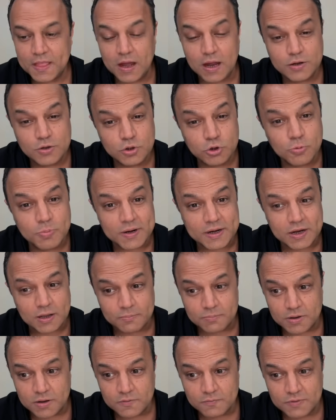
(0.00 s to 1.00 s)
A 2-bit
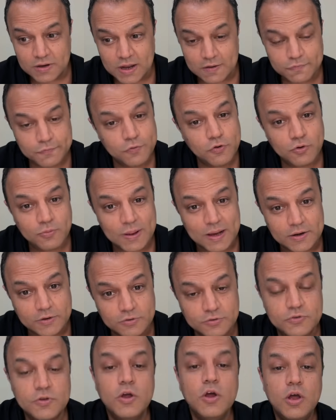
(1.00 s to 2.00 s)
number will have 4
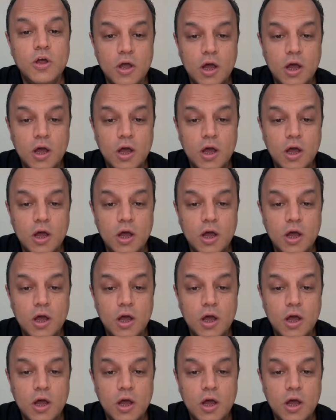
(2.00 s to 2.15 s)
values.